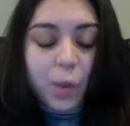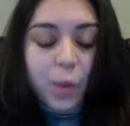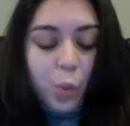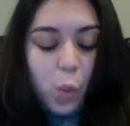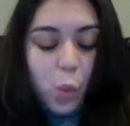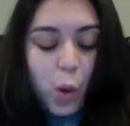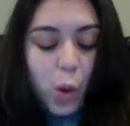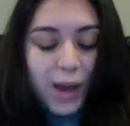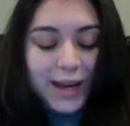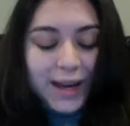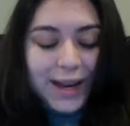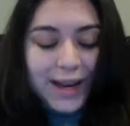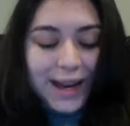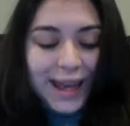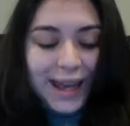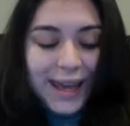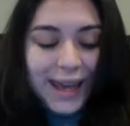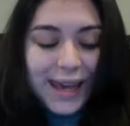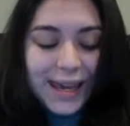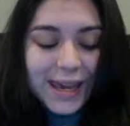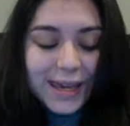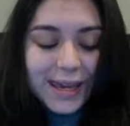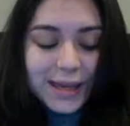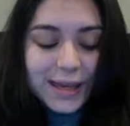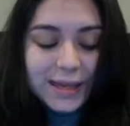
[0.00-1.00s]
What it
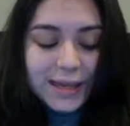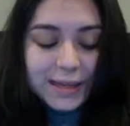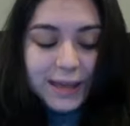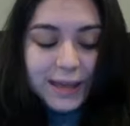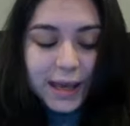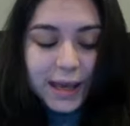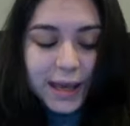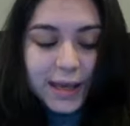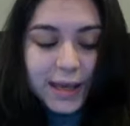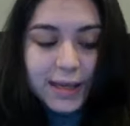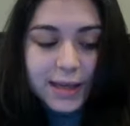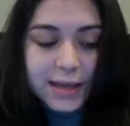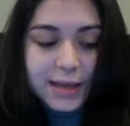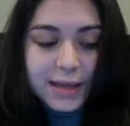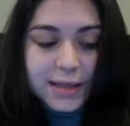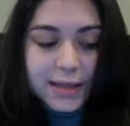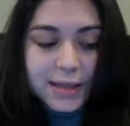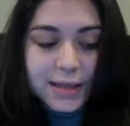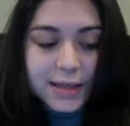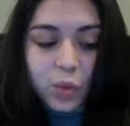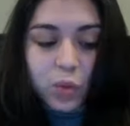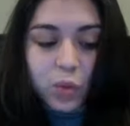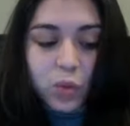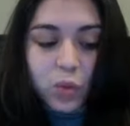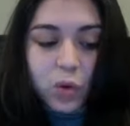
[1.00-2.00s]

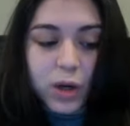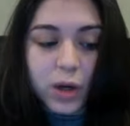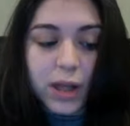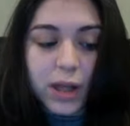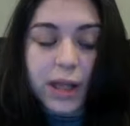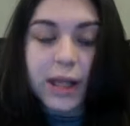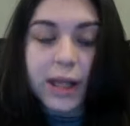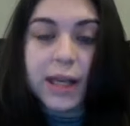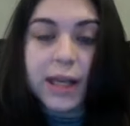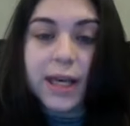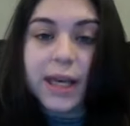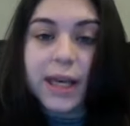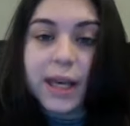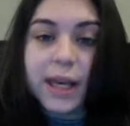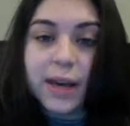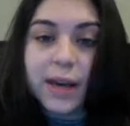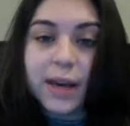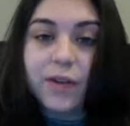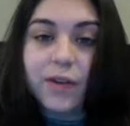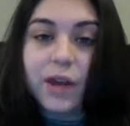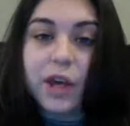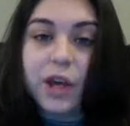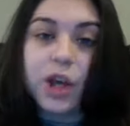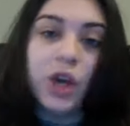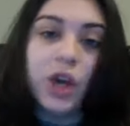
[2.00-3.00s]
is really
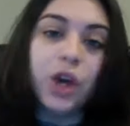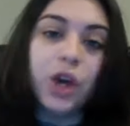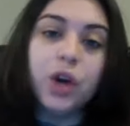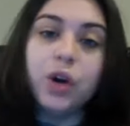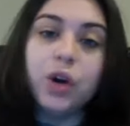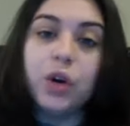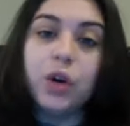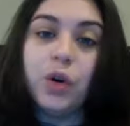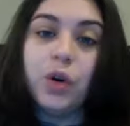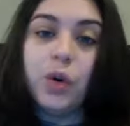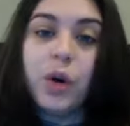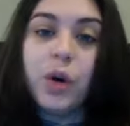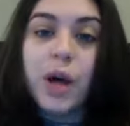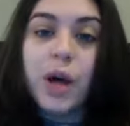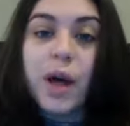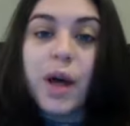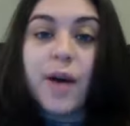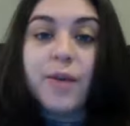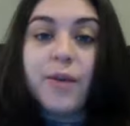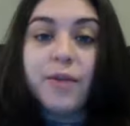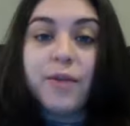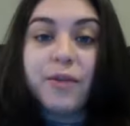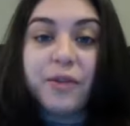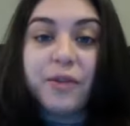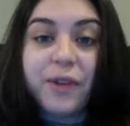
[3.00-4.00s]
giving you
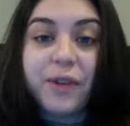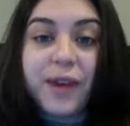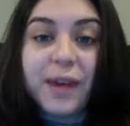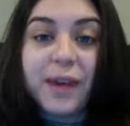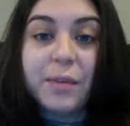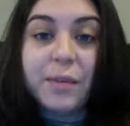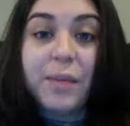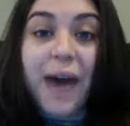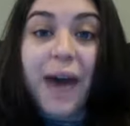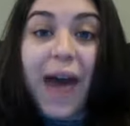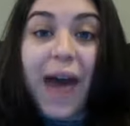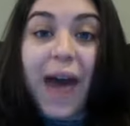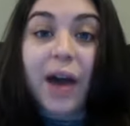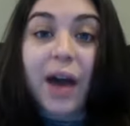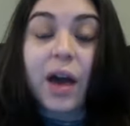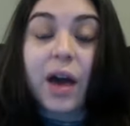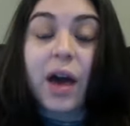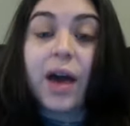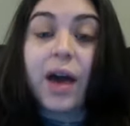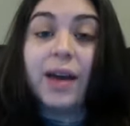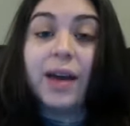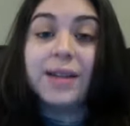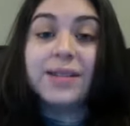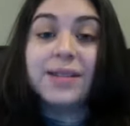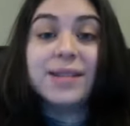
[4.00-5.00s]
feedback,
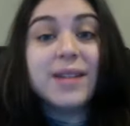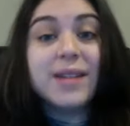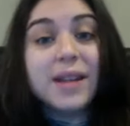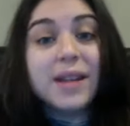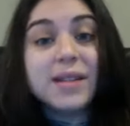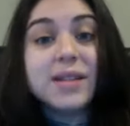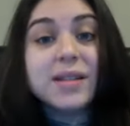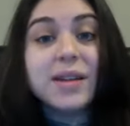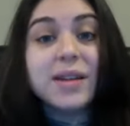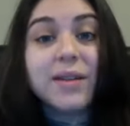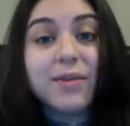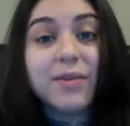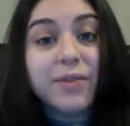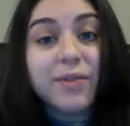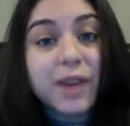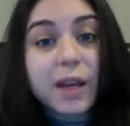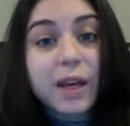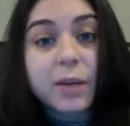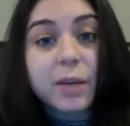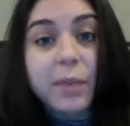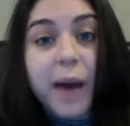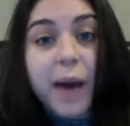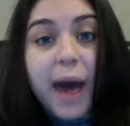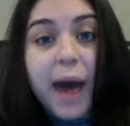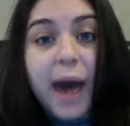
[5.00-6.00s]
extensive
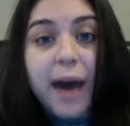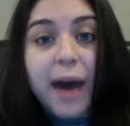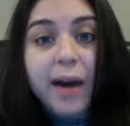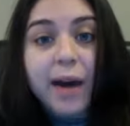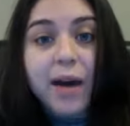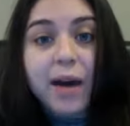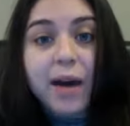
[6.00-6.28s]
feedback